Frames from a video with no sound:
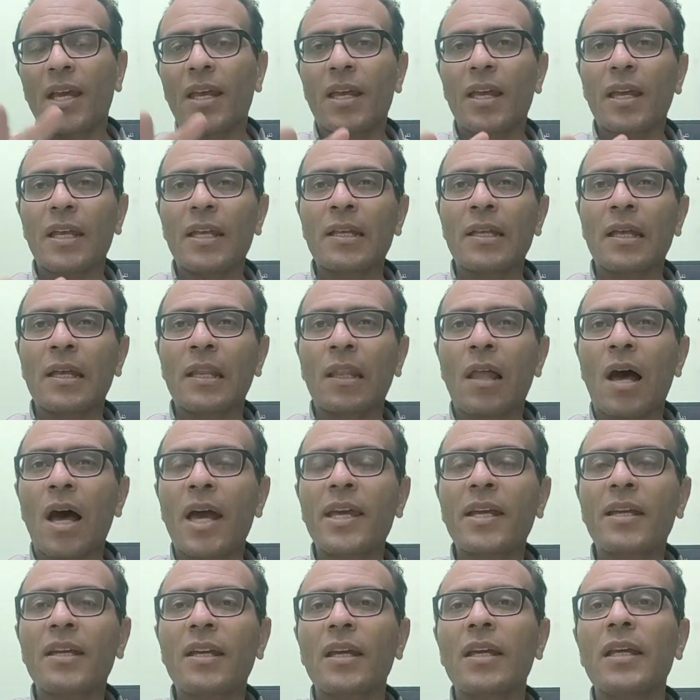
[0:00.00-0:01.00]
like
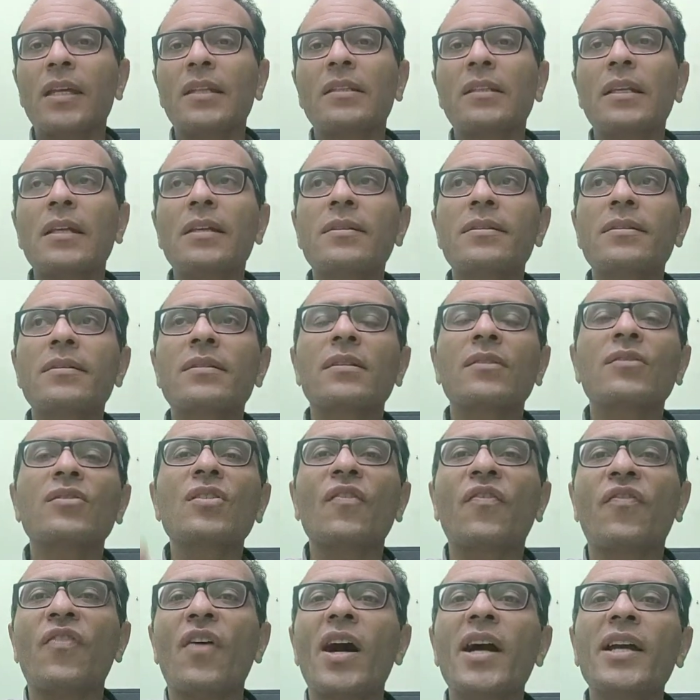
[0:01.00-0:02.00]
it is
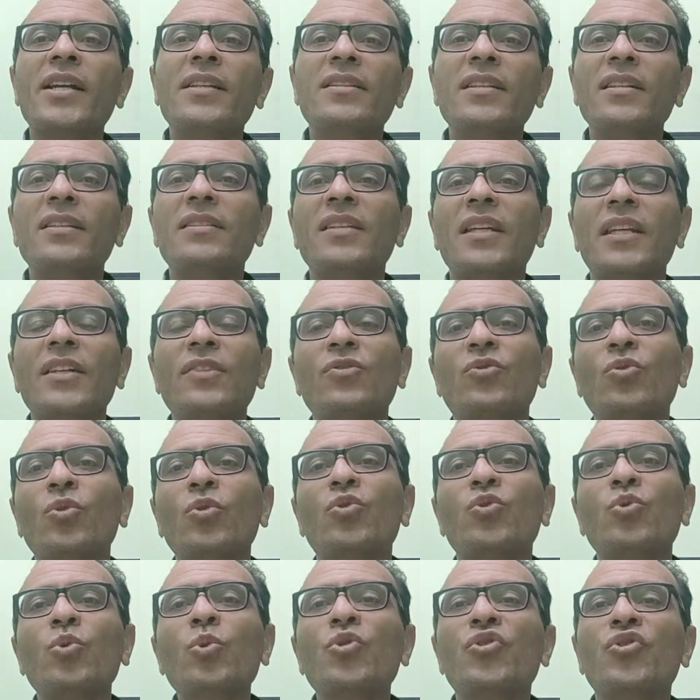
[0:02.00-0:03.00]
divided into two
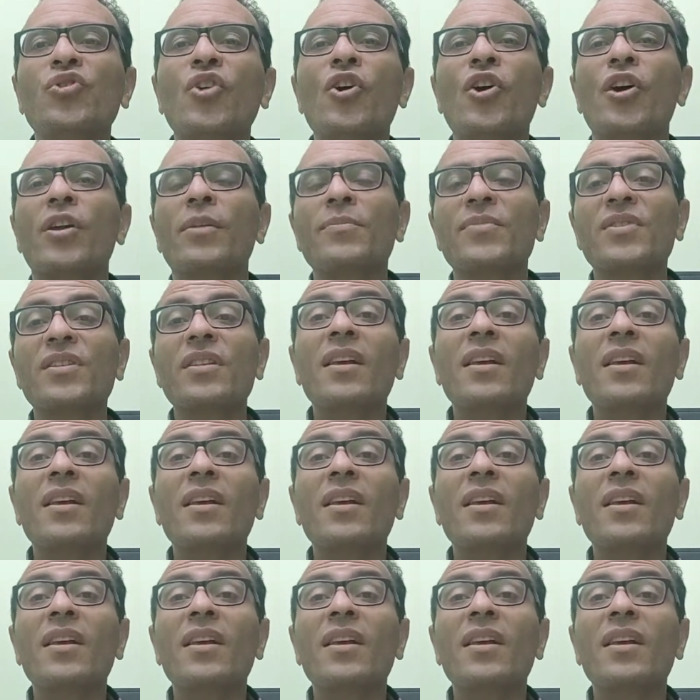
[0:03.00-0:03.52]
terms.